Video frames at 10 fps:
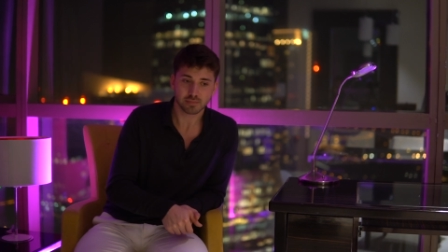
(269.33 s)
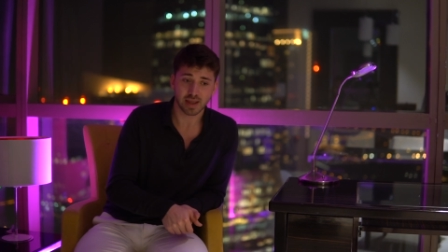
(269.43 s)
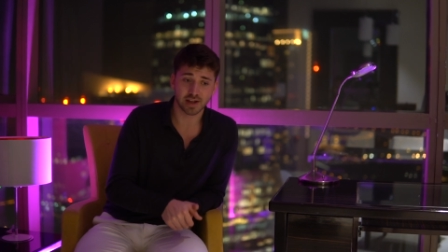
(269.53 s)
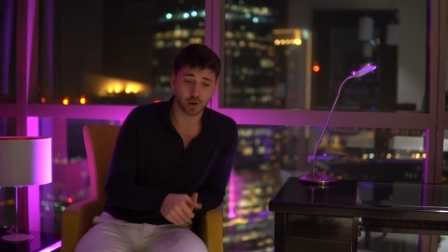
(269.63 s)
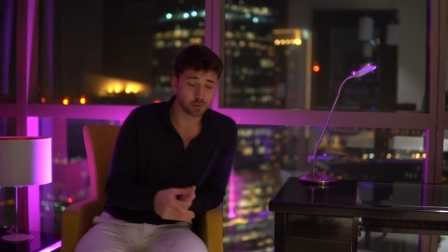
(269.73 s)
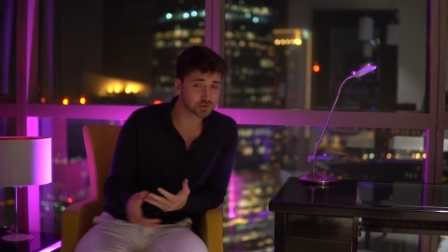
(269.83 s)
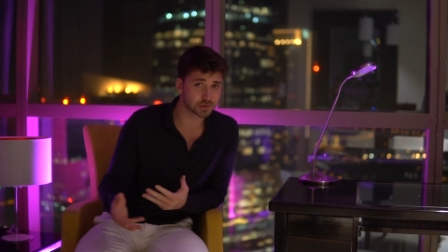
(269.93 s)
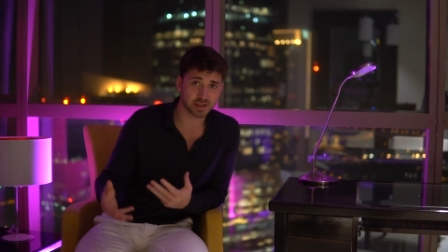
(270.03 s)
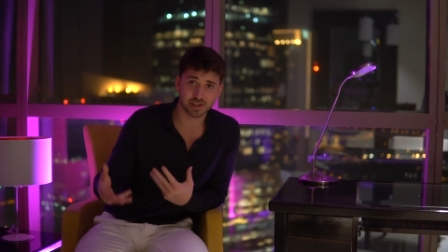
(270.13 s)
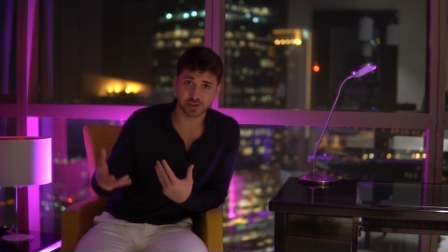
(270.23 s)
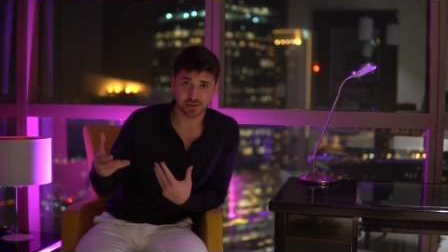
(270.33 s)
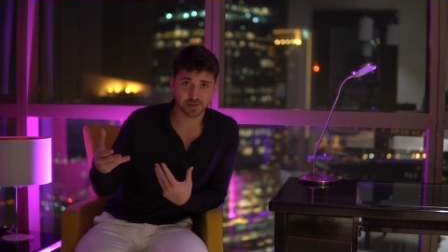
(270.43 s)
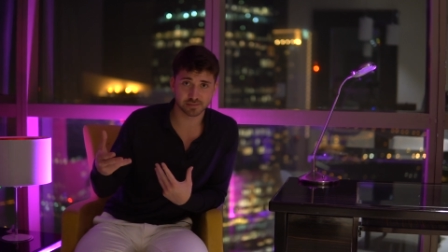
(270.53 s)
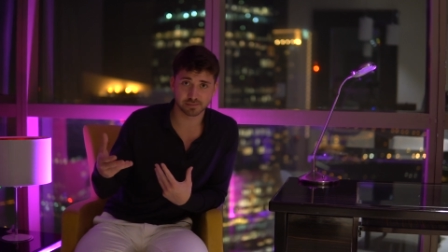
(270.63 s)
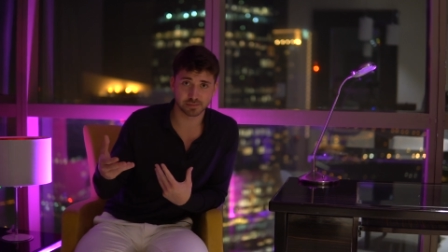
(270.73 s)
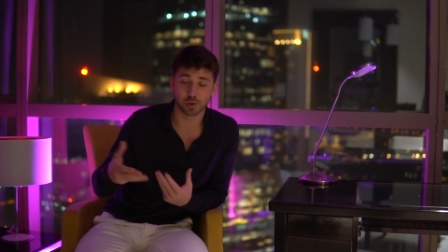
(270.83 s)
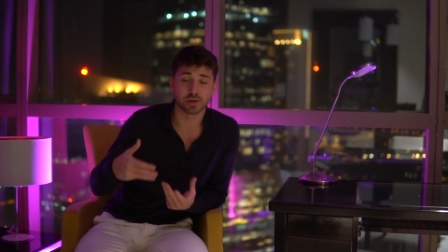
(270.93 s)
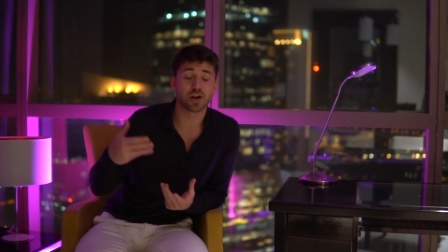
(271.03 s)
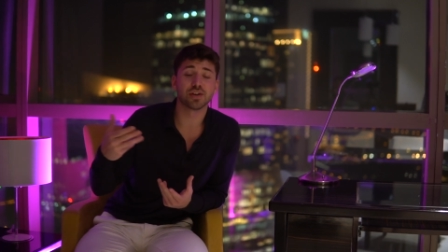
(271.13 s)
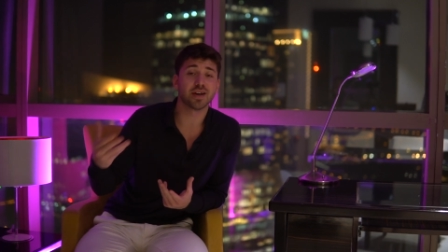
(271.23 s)
And also, they just you know
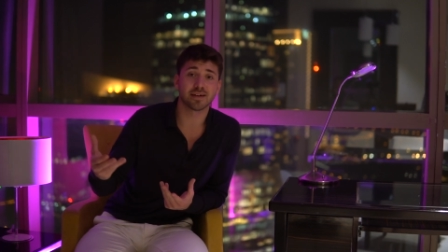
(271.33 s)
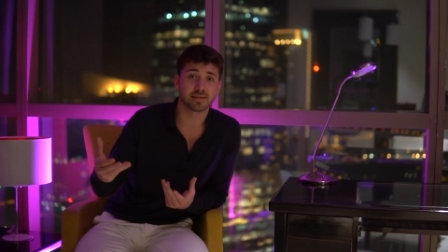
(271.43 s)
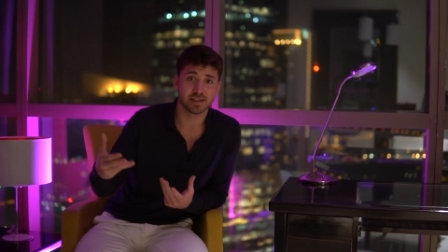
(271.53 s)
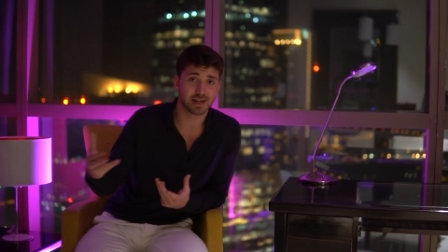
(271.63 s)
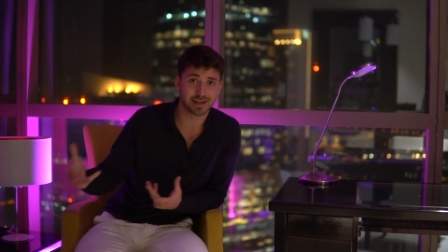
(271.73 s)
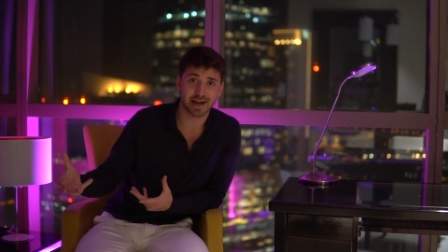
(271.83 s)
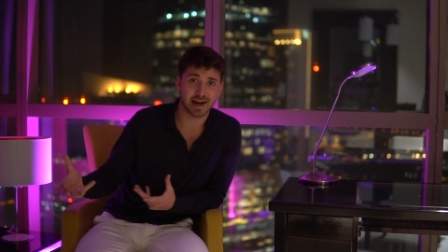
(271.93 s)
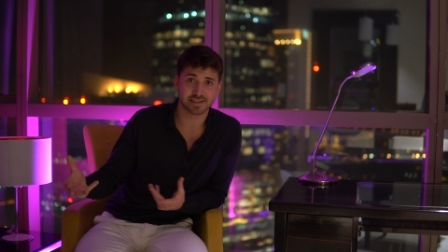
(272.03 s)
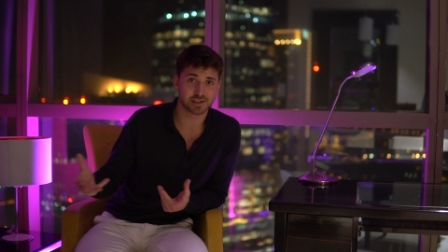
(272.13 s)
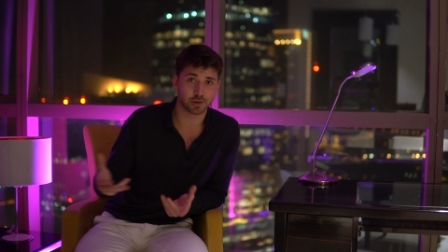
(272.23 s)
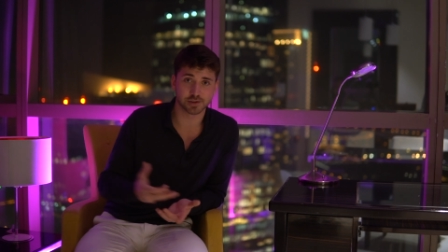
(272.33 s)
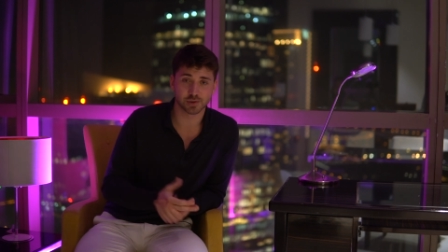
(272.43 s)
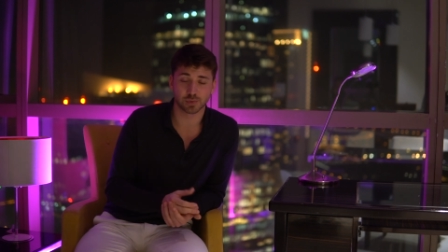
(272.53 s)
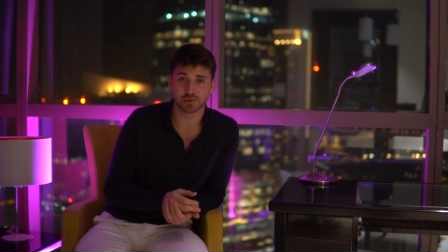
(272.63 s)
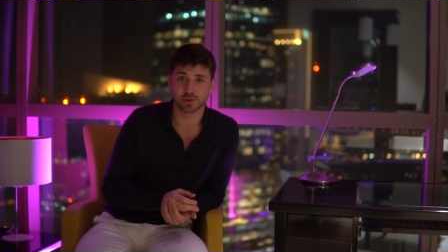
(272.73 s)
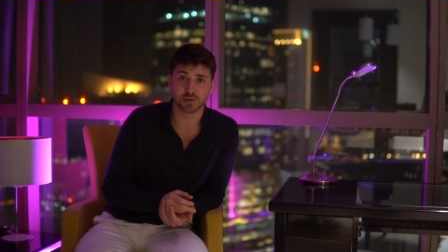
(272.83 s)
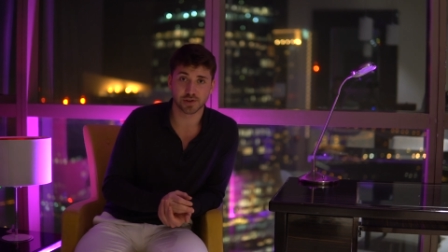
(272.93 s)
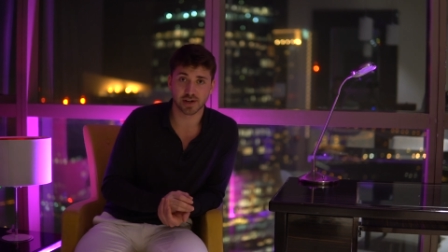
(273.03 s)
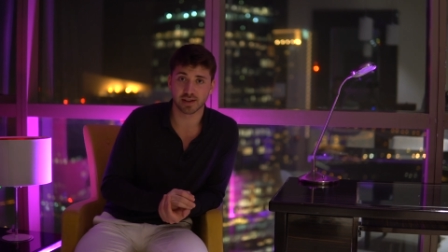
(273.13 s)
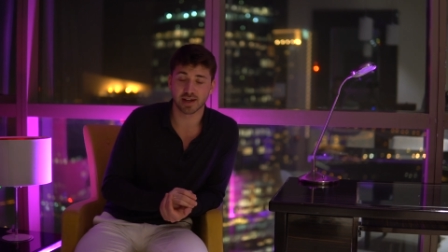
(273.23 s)
they're young, young guys, and they also want to
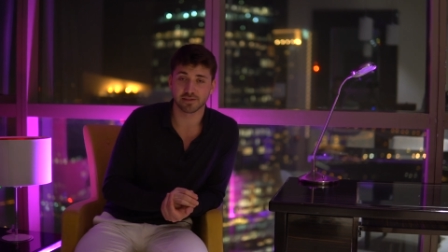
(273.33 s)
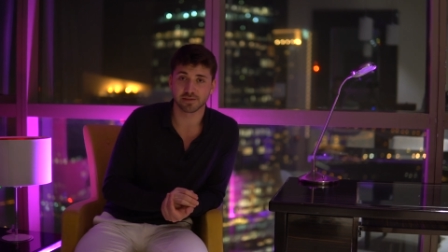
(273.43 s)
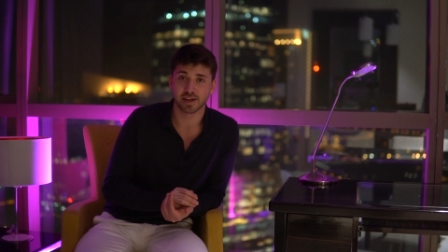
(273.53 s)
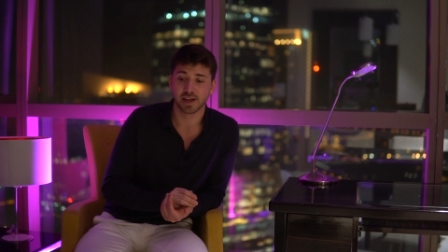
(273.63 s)
enjoy their life.